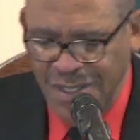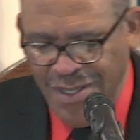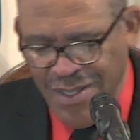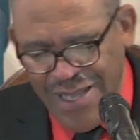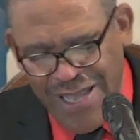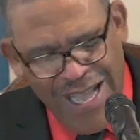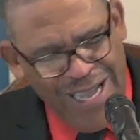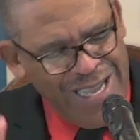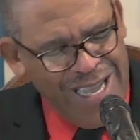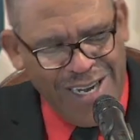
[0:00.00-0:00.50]

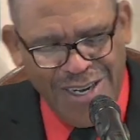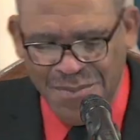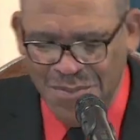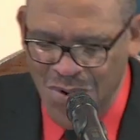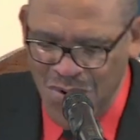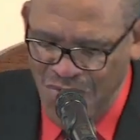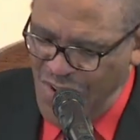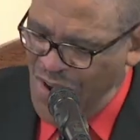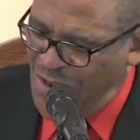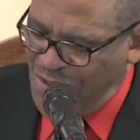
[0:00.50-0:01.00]
I gotta
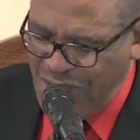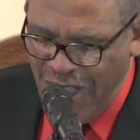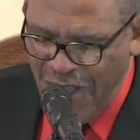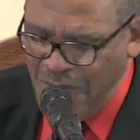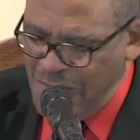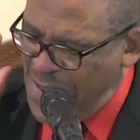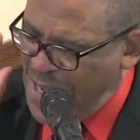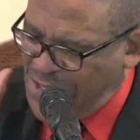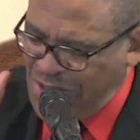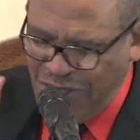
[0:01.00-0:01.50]
move on. Y'all
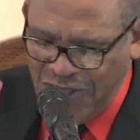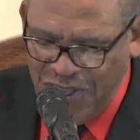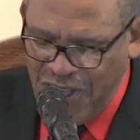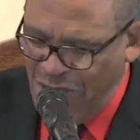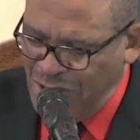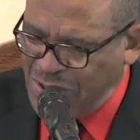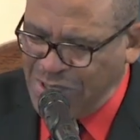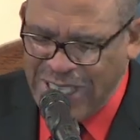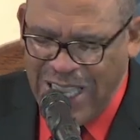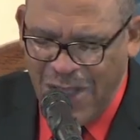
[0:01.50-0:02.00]
missing
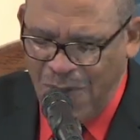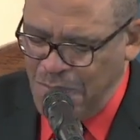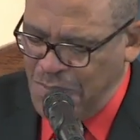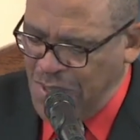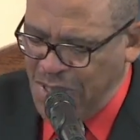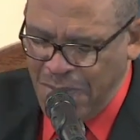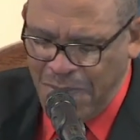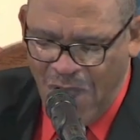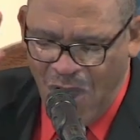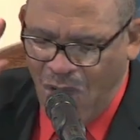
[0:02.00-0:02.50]
y'all South
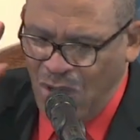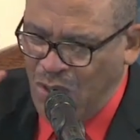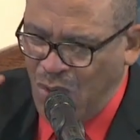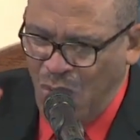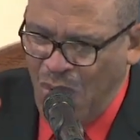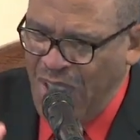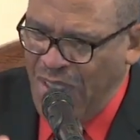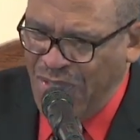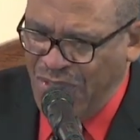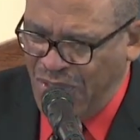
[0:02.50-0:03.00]
Bum all the
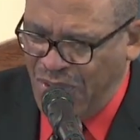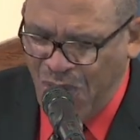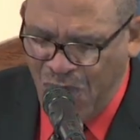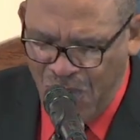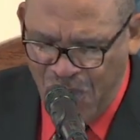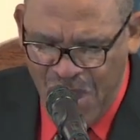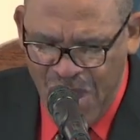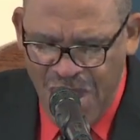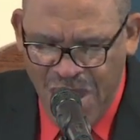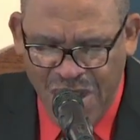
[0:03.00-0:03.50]
way
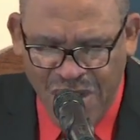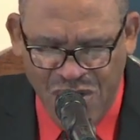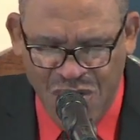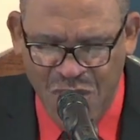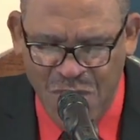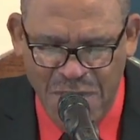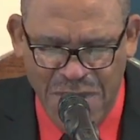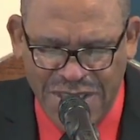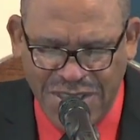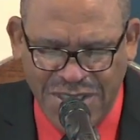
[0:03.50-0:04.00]
through.
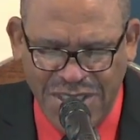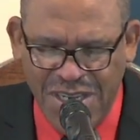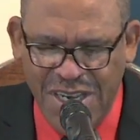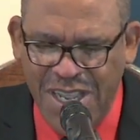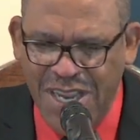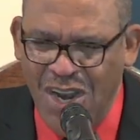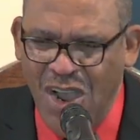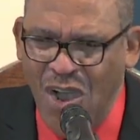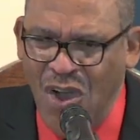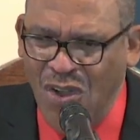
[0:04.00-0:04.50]
You missing
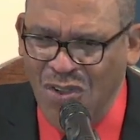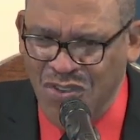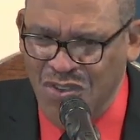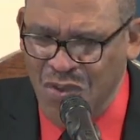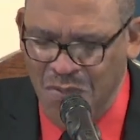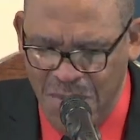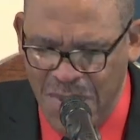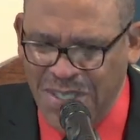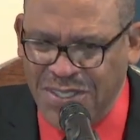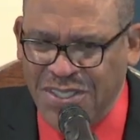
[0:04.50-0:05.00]
it all.
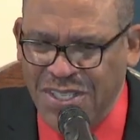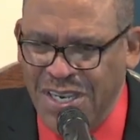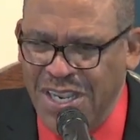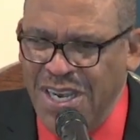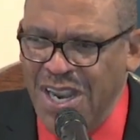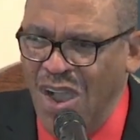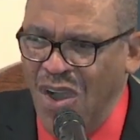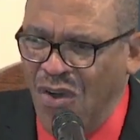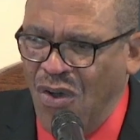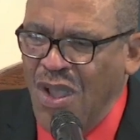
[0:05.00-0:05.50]
You missing
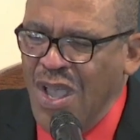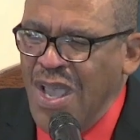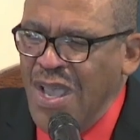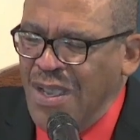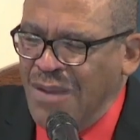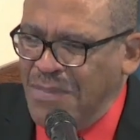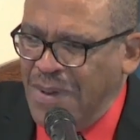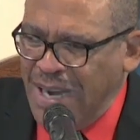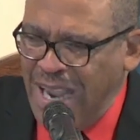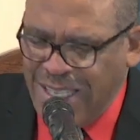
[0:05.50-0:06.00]
it all.
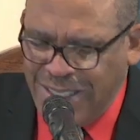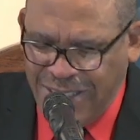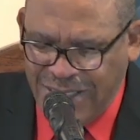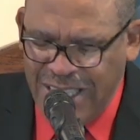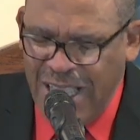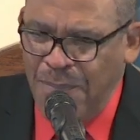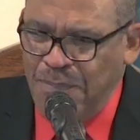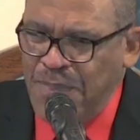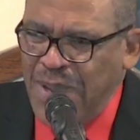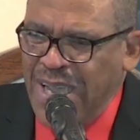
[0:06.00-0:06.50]
But I
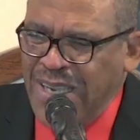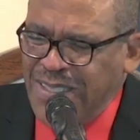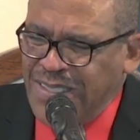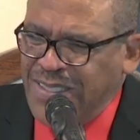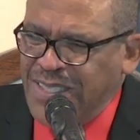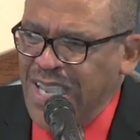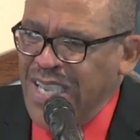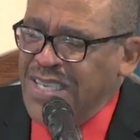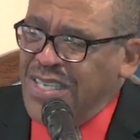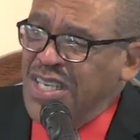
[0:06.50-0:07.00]
stopped by to
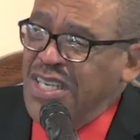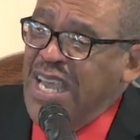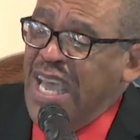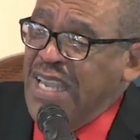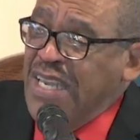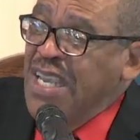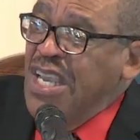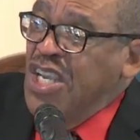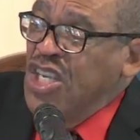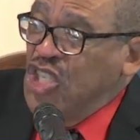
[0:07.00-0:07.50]
tell you
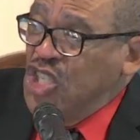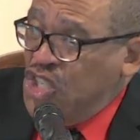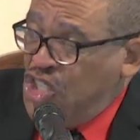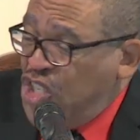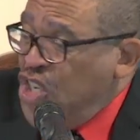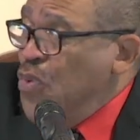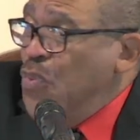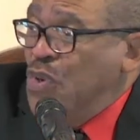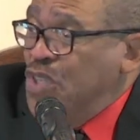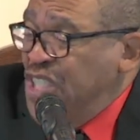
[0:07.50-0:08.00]
that
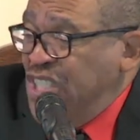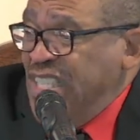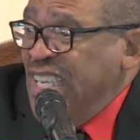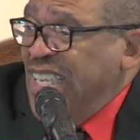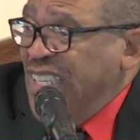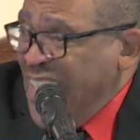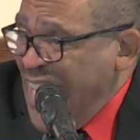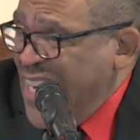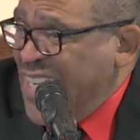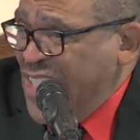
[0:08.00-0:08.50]
she was
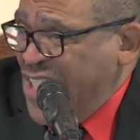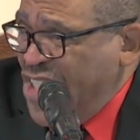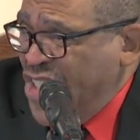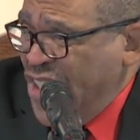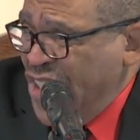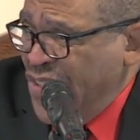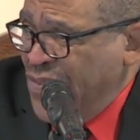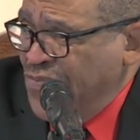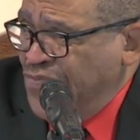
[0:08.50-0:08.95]
still innocent.